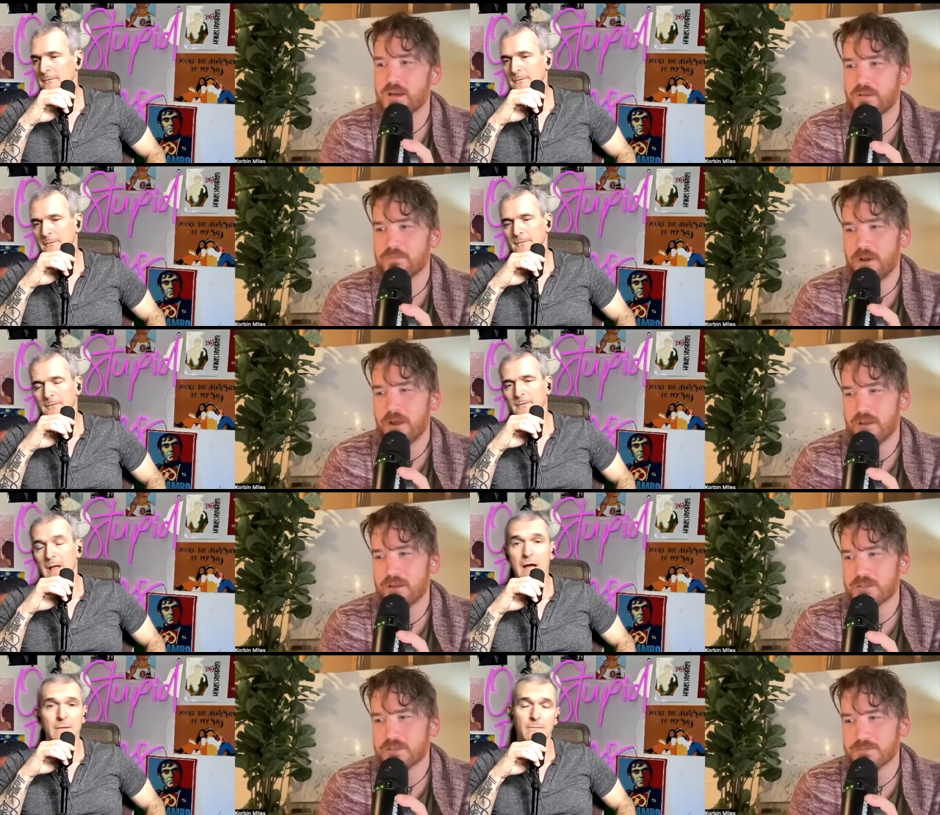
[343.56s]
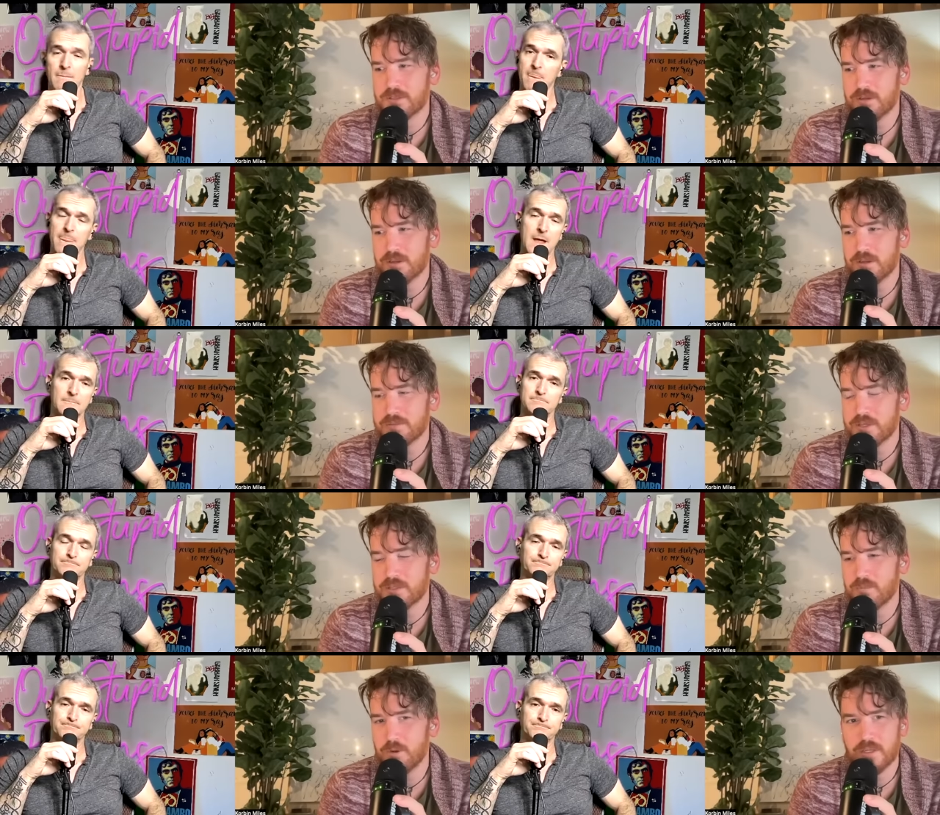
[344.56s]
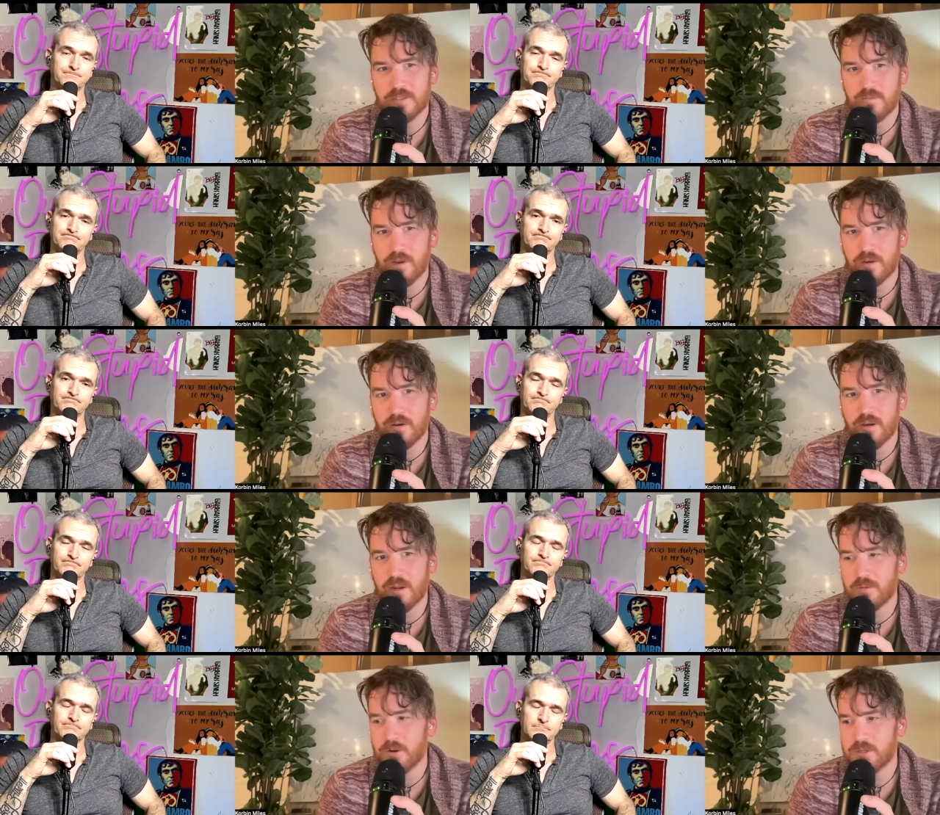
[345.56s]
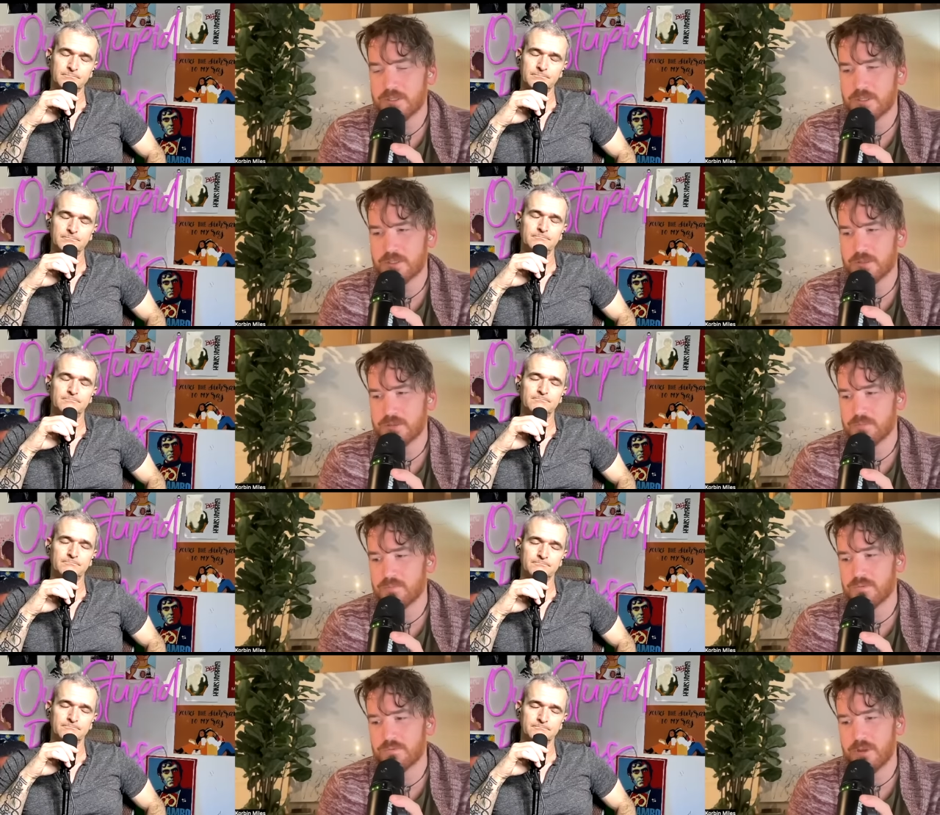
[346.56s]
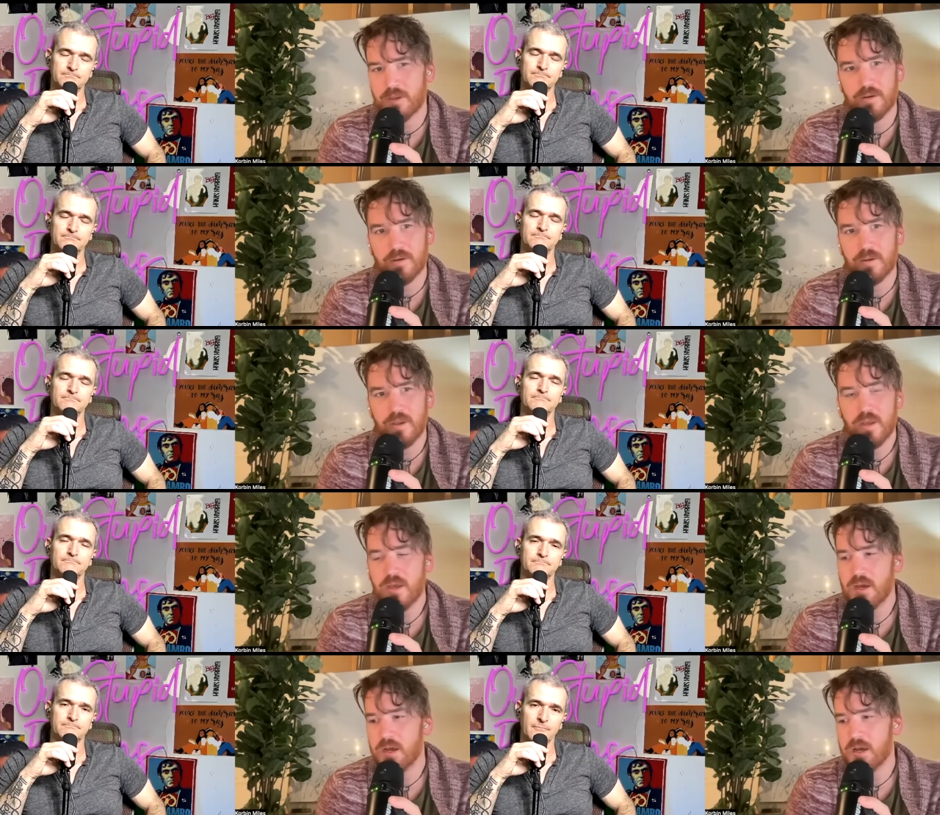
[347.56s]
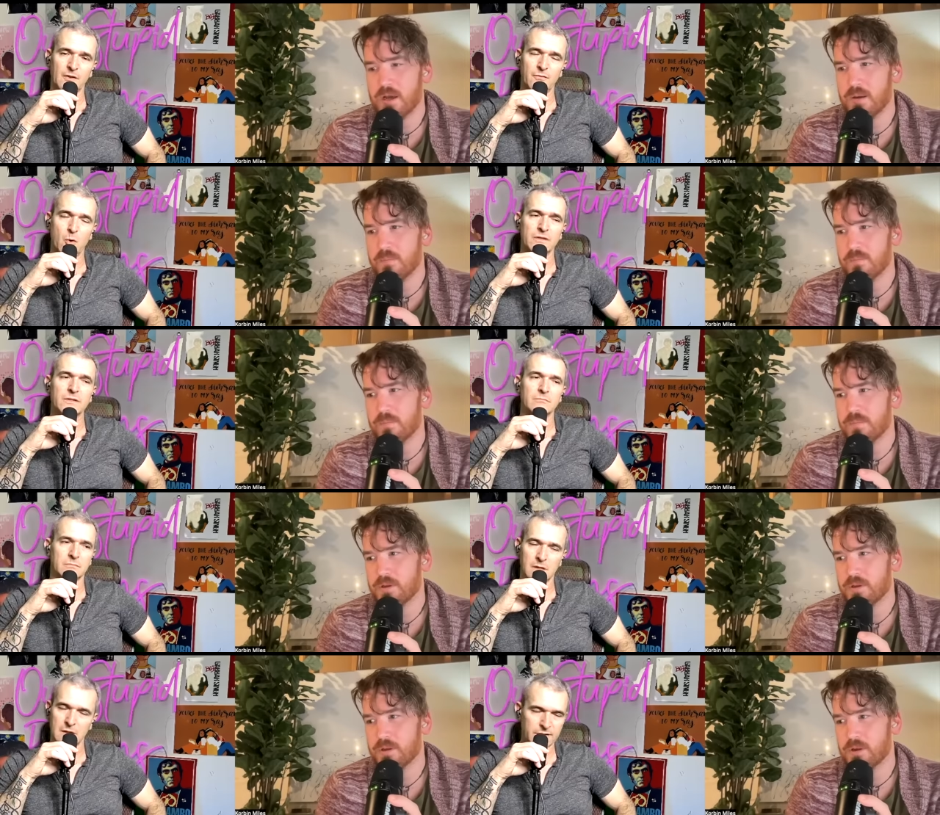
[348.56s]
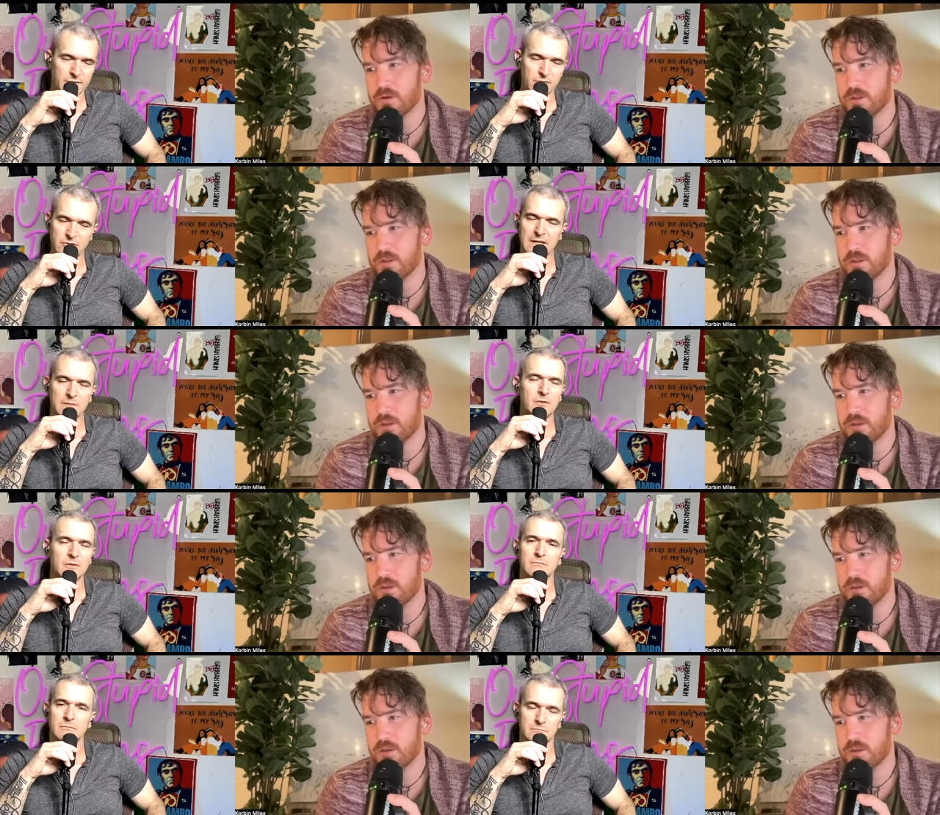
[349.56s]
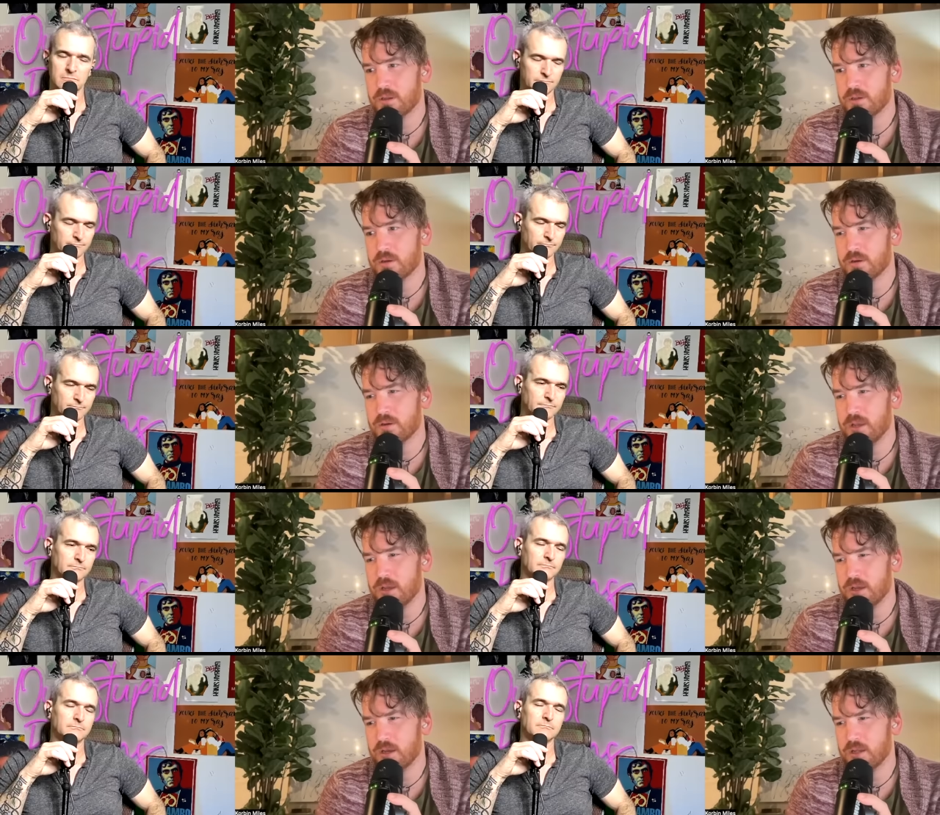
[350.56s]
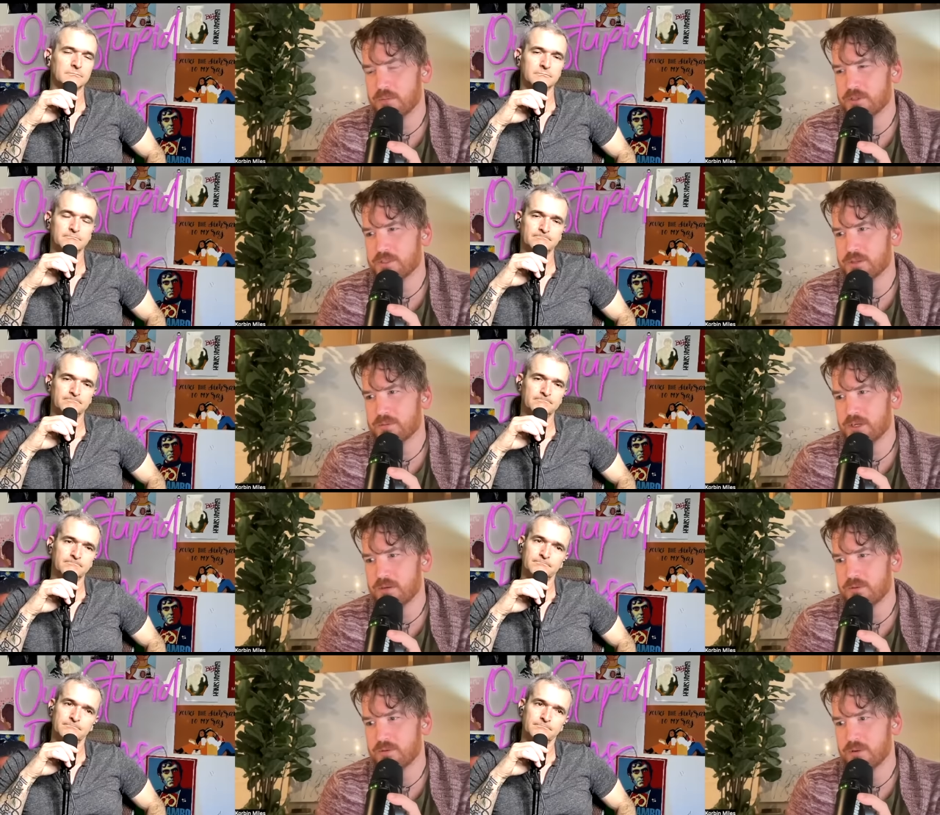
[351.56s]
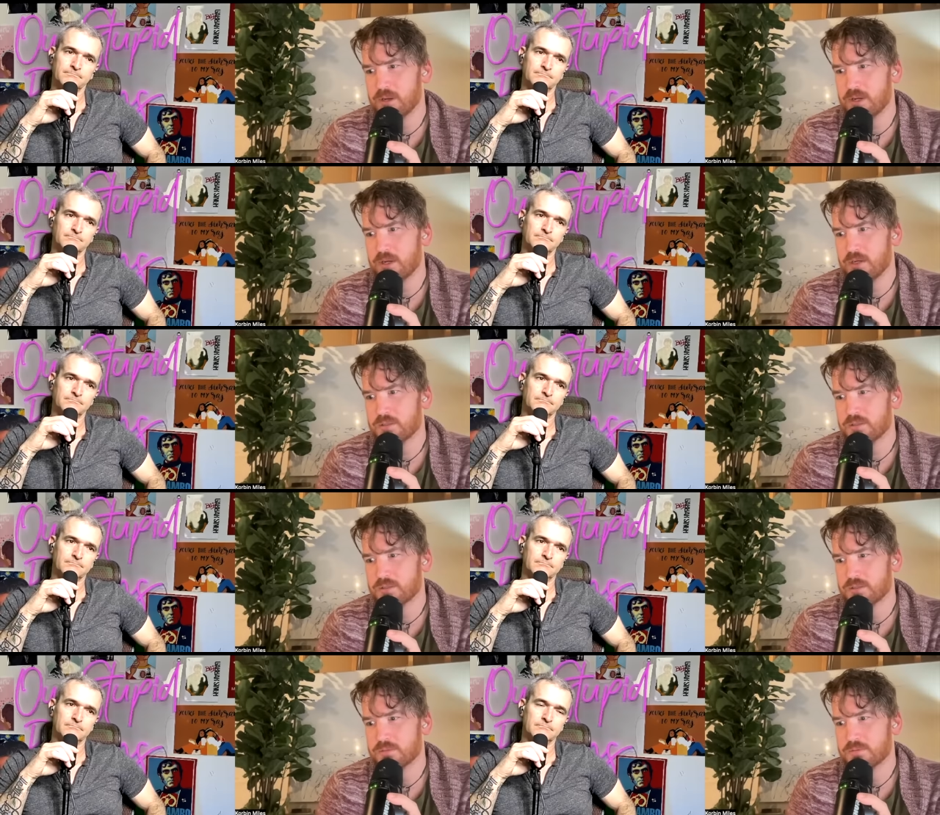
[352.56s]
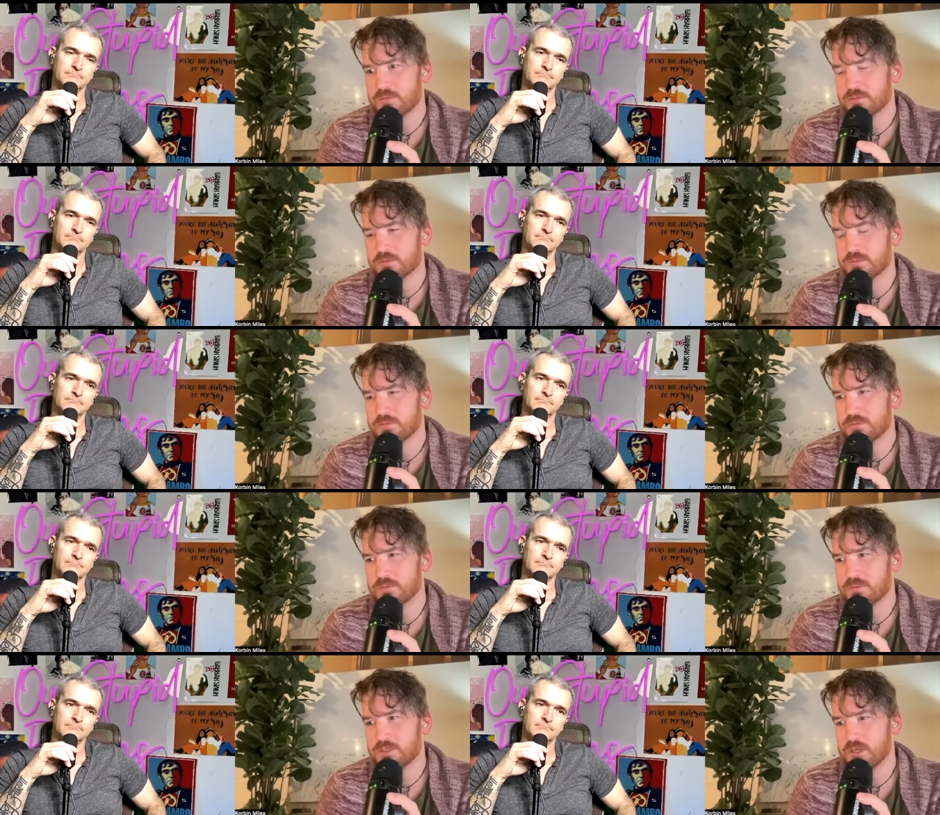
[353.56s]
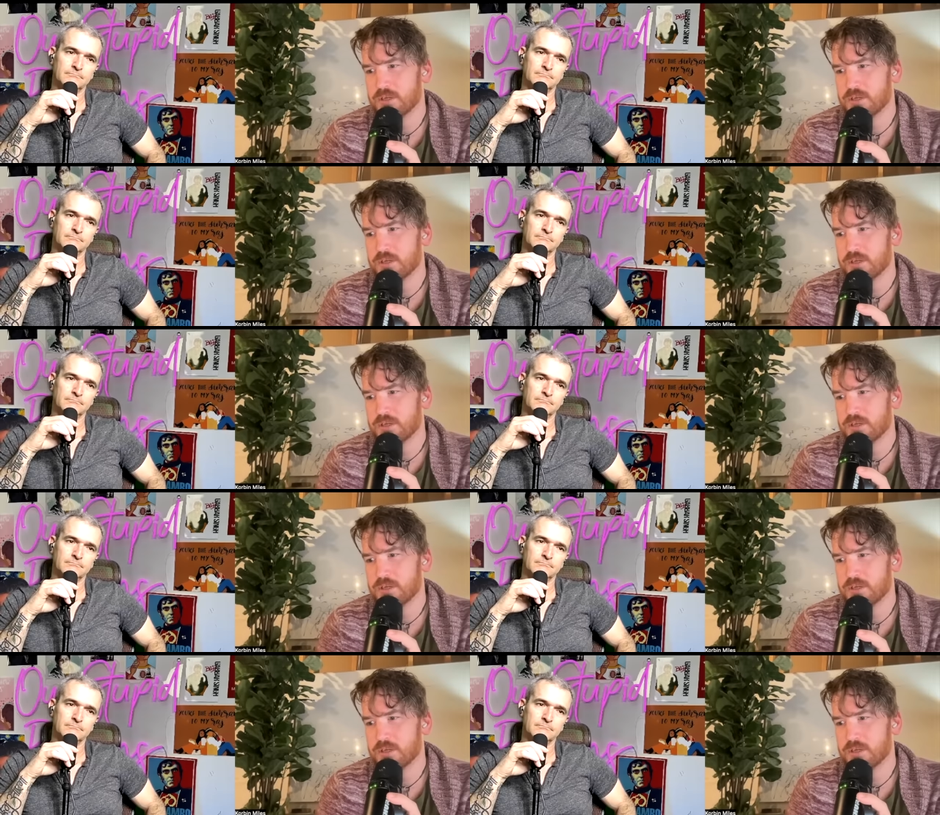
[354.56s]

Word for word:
Speaker 1: Fight, because it comes out the same weekend as Fighter. I'm already seeing showtimes for Fighter. Of course.
Speaker 2: That's understandable.
Speaker 1: Yeah, currently, let me double check real quick. Double check.